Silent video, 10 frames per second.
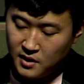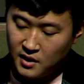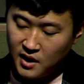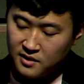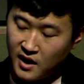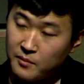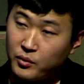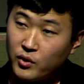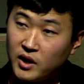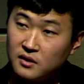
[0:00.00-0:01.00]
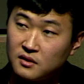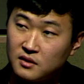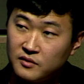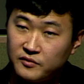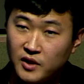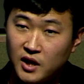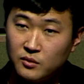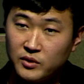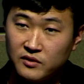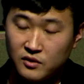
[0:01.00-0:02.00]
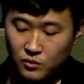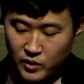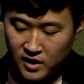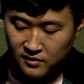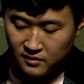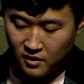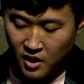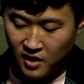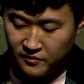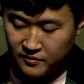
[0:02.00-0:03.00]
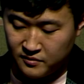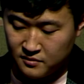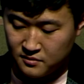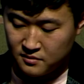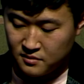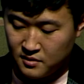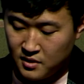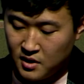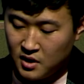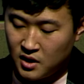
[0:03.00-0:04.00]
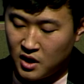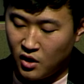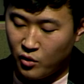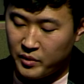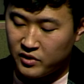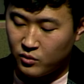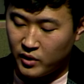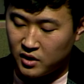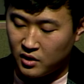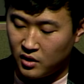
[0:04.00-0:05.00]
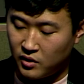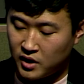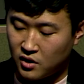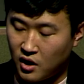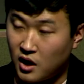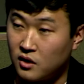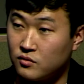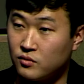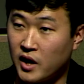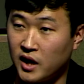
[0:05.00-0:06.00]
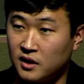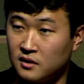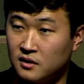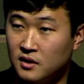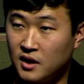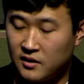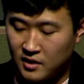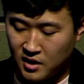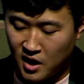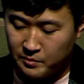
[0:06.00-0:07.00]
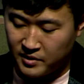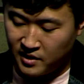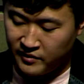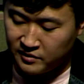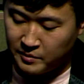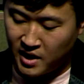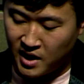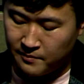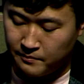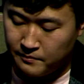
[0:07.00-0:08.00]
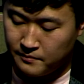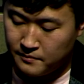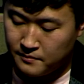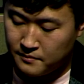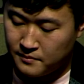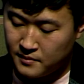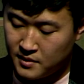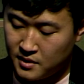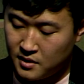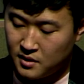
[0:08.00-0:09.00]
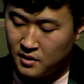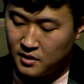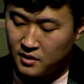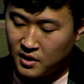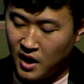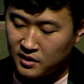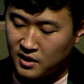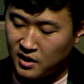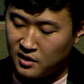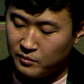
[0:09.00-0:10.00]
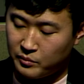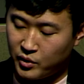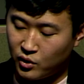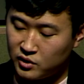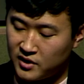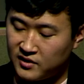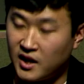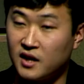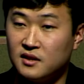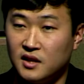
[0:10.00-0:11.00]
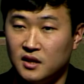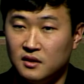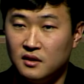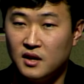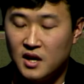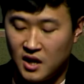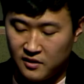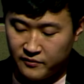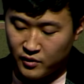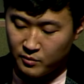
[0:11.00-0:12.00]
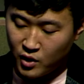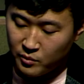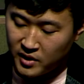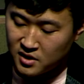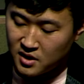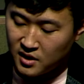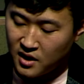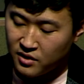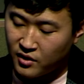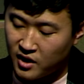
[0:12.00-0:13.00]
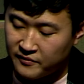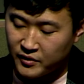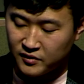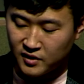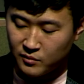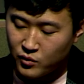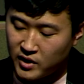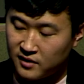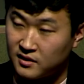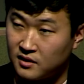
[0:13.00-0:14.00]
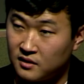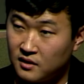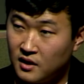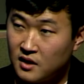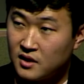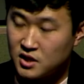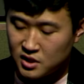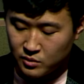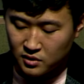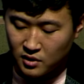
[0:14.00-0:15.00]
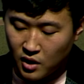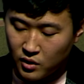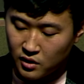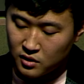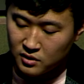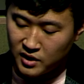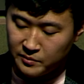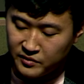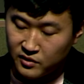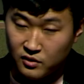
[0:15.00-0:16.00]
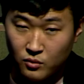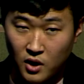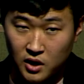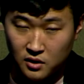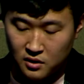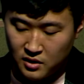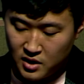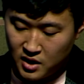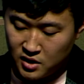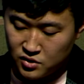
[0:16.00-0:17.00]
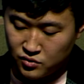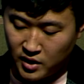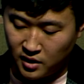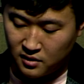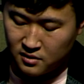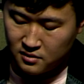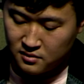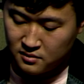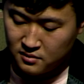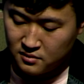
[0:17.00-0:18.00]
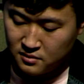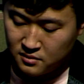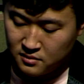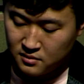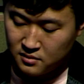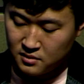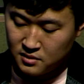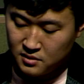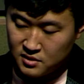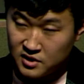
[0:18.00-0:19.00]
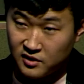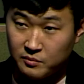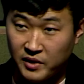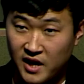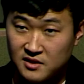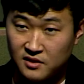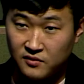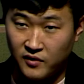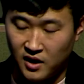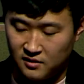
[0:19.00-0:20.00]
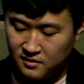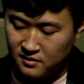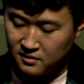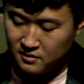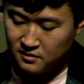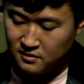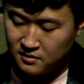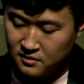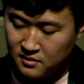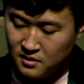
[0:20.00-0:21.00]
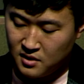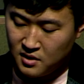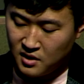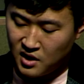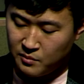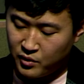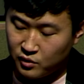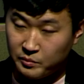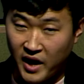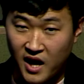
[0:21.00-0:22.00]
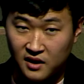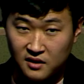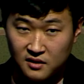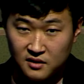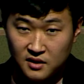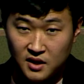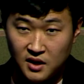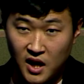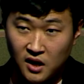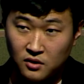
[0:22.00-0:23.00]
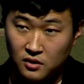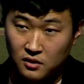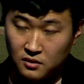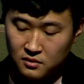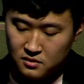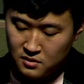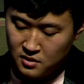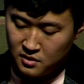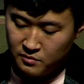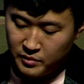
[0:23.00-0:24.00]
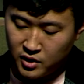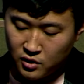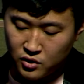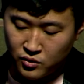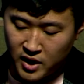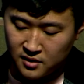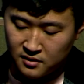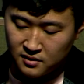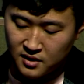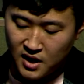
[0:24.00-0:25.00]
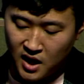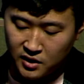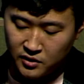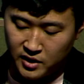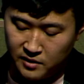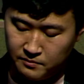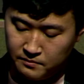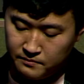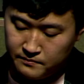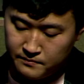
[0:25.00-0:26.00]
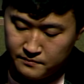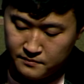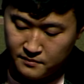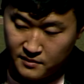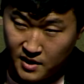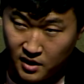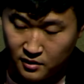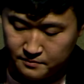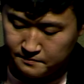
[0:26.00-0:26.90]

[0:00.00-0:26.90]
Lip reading: At that point, the flood was still weeks off. He opened the window and caught rain in the cup of his palm. Katka pulled his hand in, and for a moment he thought for some reason that she would lower her lips to the water and drink. She splashed his face. He pulled back in anger, but her grin conquered him. Thank you.